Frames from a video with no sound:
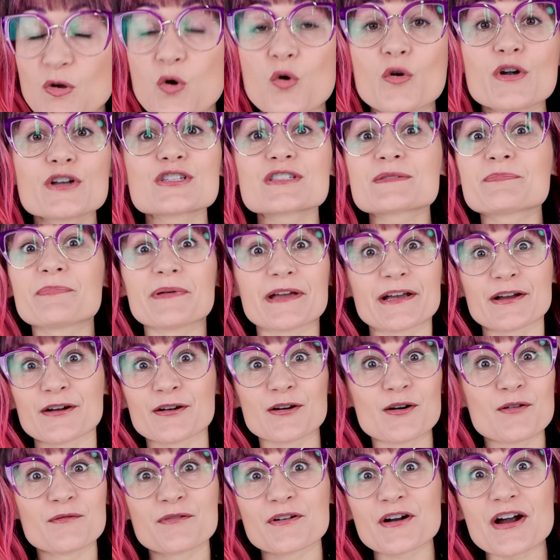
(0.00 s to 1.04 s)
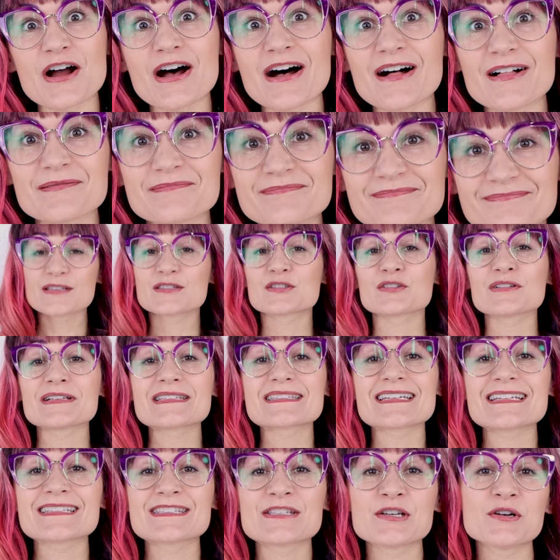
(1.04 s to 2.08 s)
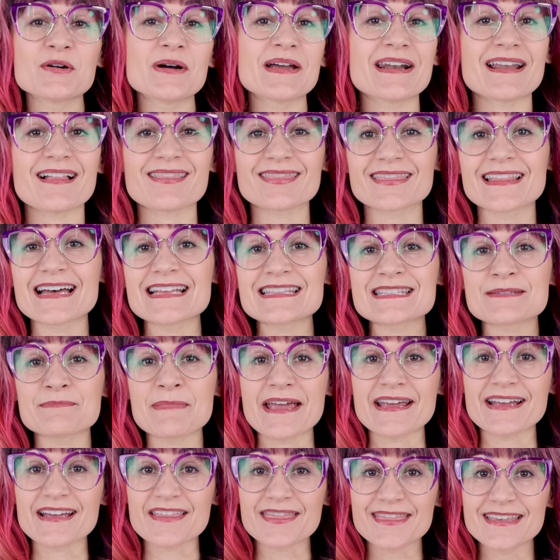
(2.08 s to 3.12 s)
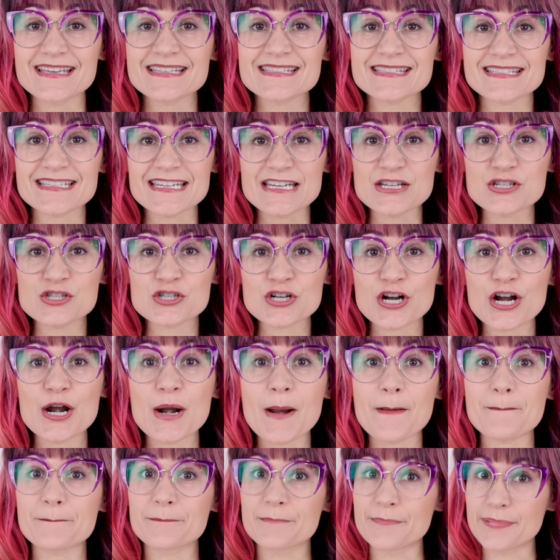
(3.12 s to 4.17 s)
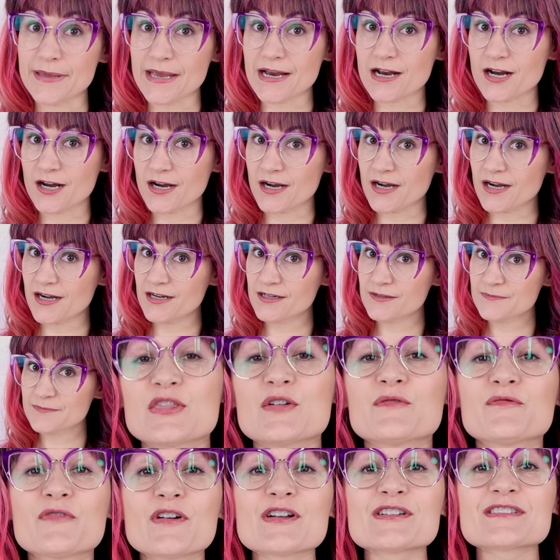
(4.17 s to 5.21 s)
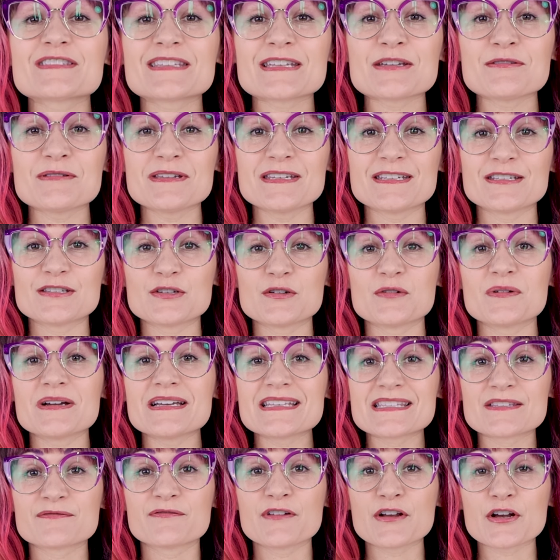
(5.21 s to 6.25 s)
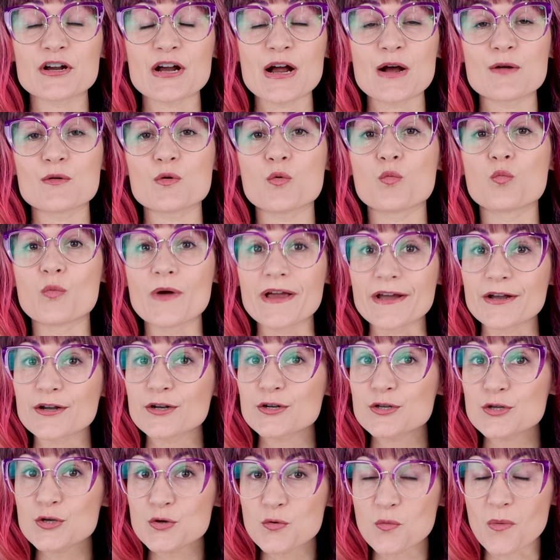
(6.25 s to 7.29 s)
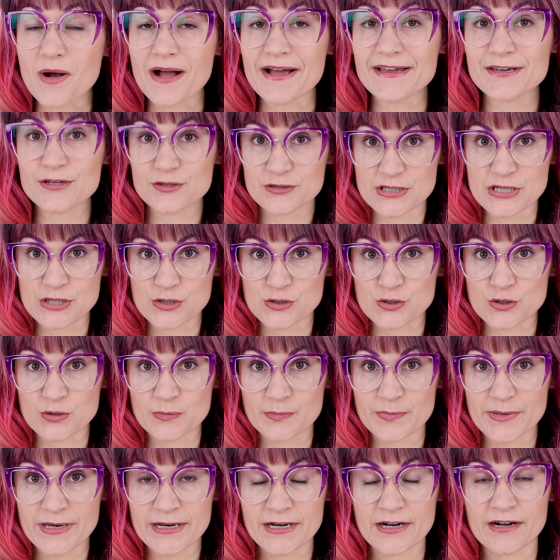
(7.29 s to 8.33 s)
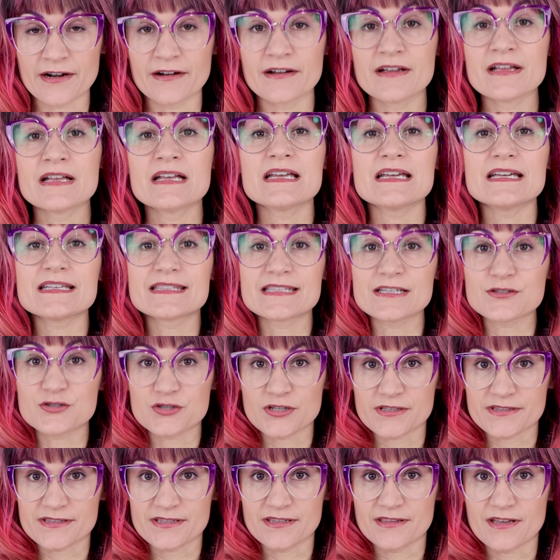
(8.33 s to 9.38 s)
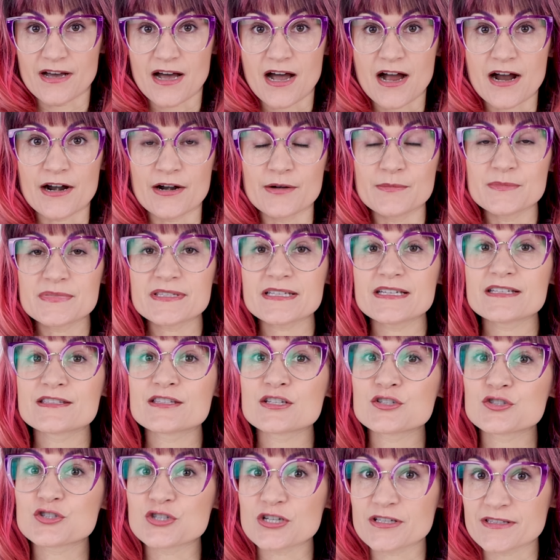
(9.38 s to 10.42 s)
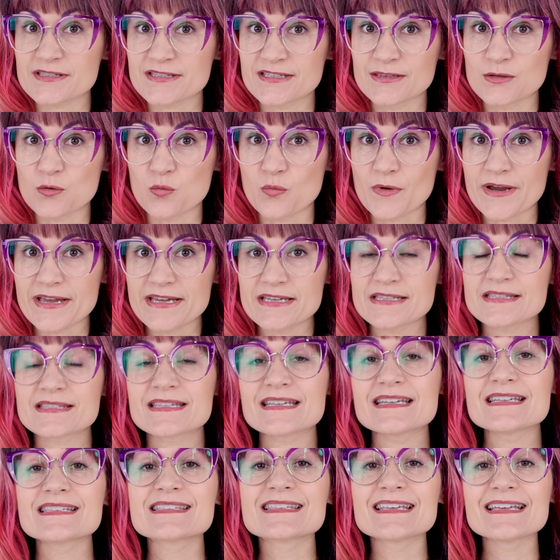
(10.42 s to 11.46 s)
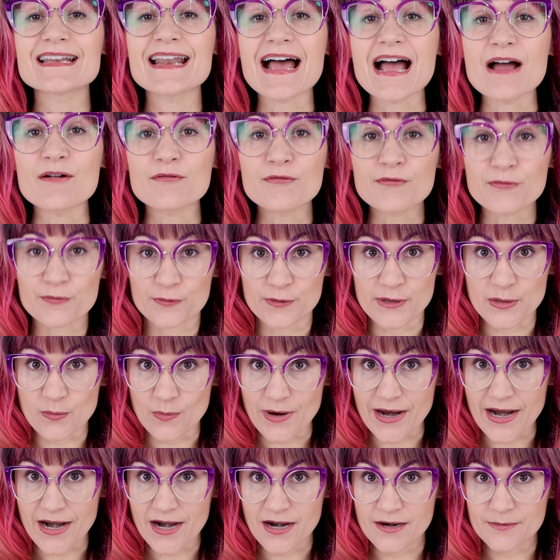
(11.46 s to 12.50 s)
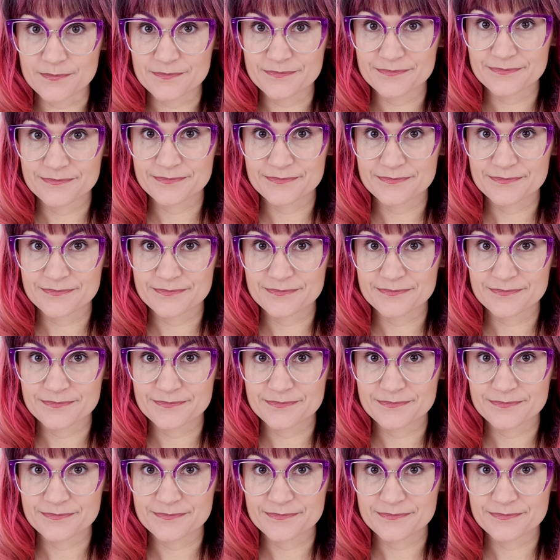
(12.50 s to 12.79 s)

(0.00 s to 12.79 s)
or just bigger overall. So let's get to it. Let's make this t-shirt bigger. The first thing you need to do is figure out where do you want your t-shirt bigger. Is it just in the arms? Is it just in the waist? Is it everywhere?